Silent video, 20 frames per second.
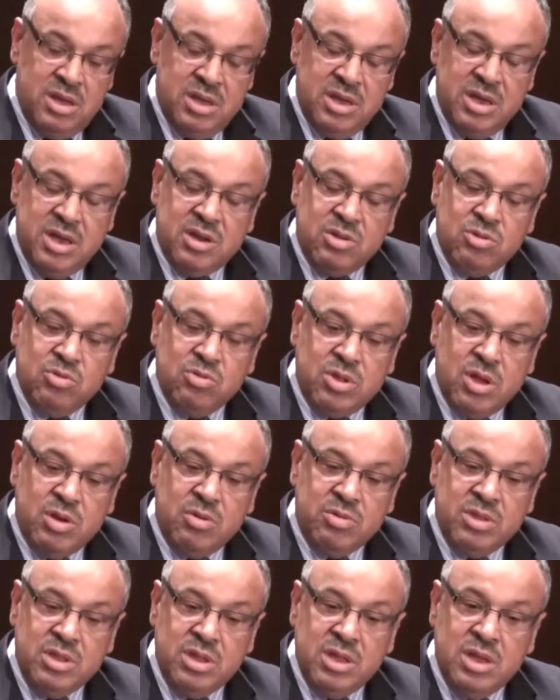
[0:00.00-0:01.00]
year
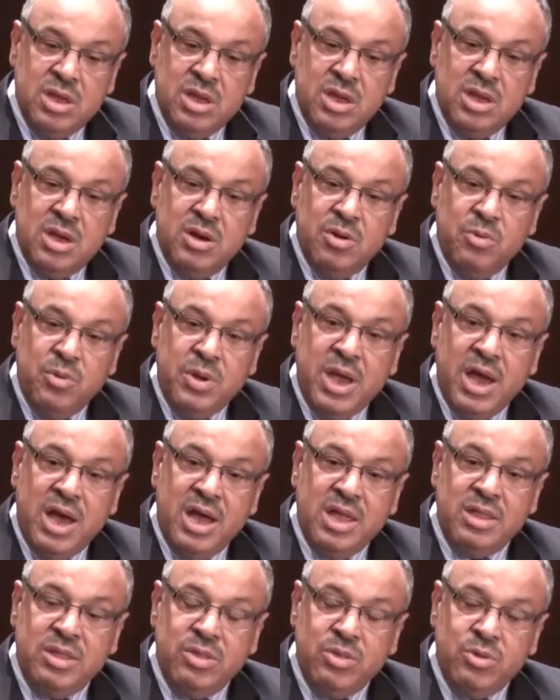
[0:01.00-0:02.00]
2000, we
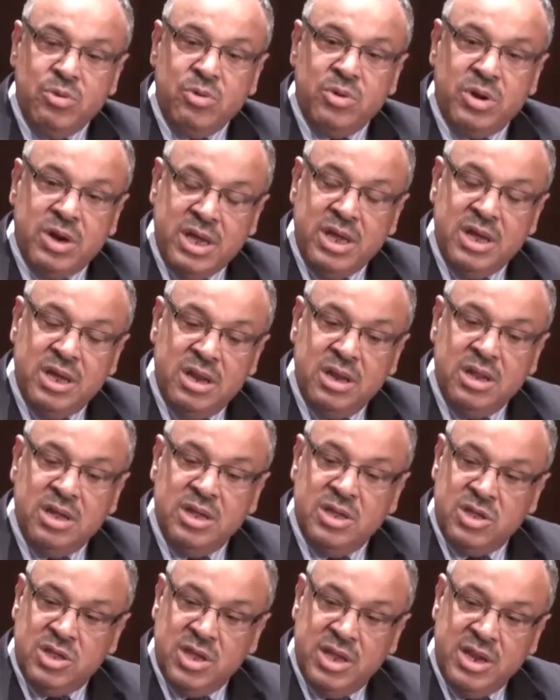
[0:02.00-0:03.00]
had no real
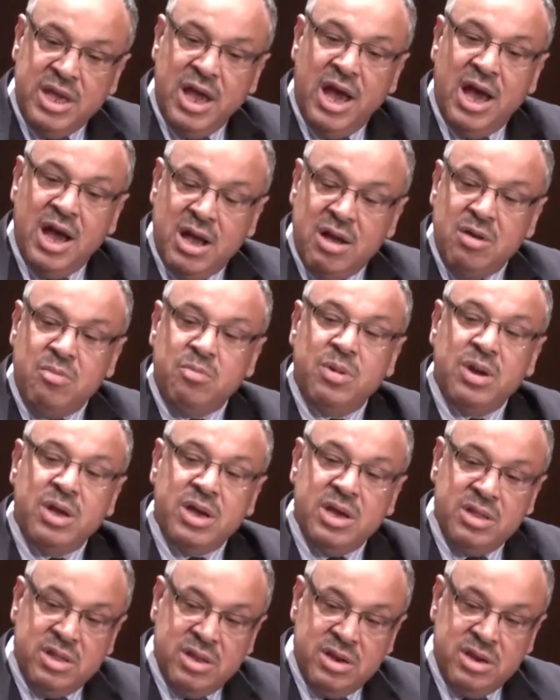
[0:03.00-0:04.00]
Sharia
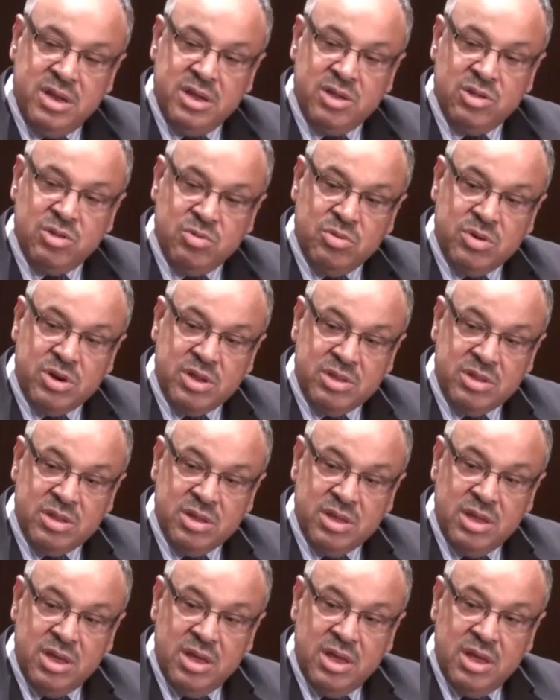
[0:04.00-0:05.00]
compliant reinsurance.
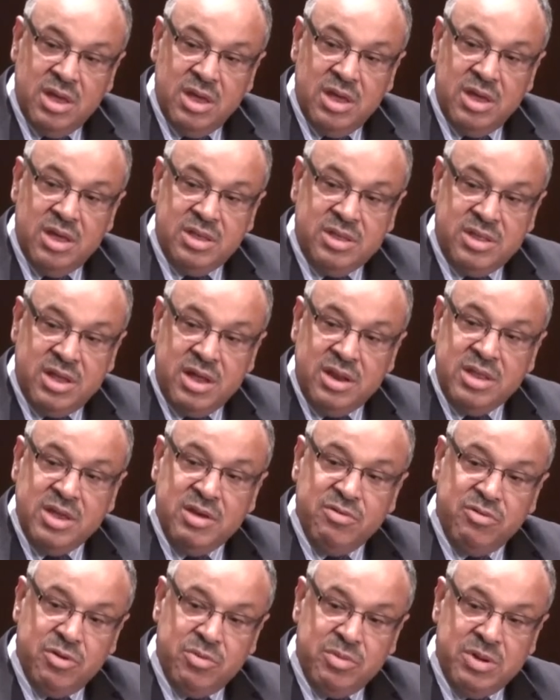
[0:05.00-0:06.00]

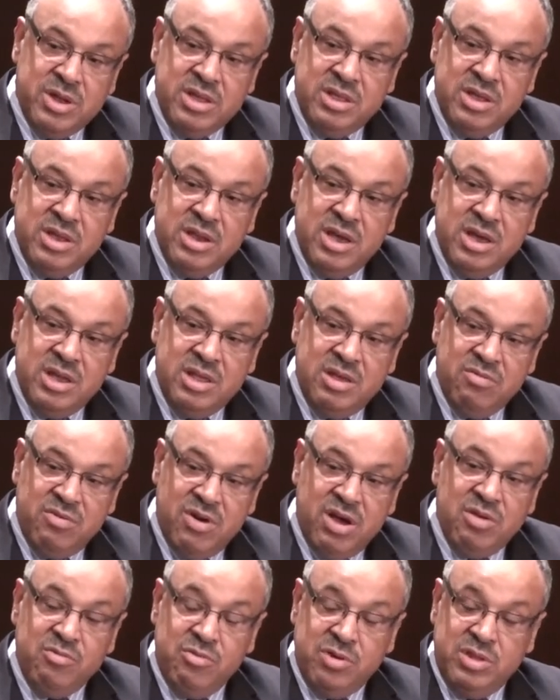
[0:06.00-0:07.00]
Starting from
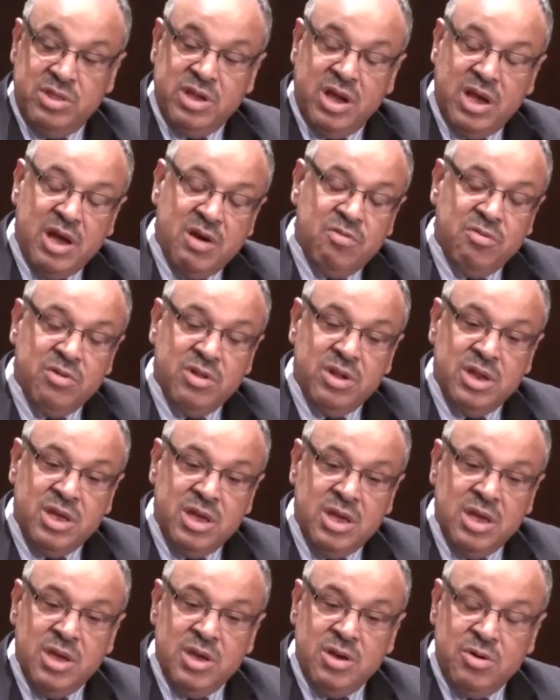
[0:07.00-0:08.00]
1985 with Takaful
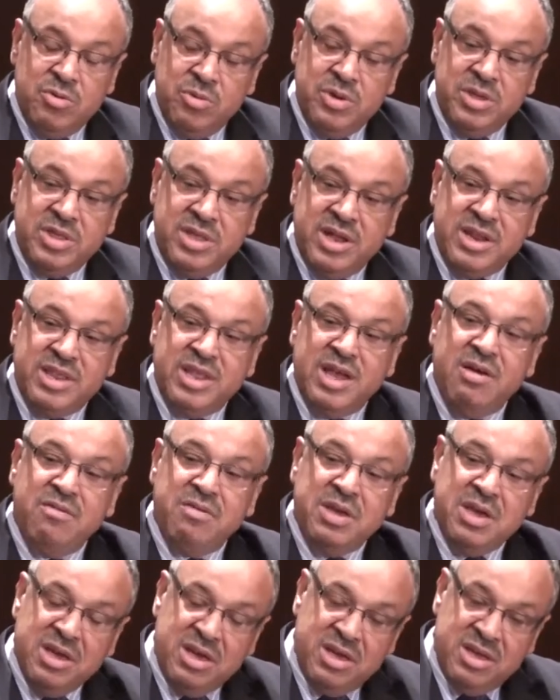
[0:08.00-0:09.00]
Re, we start
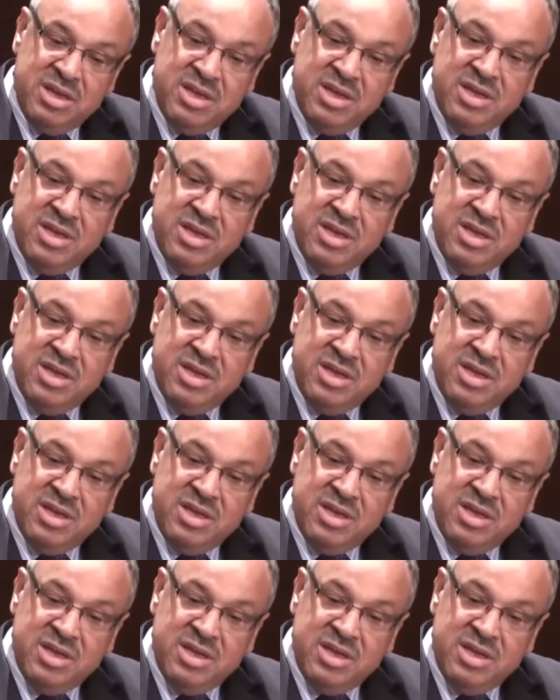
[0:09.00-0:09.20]
having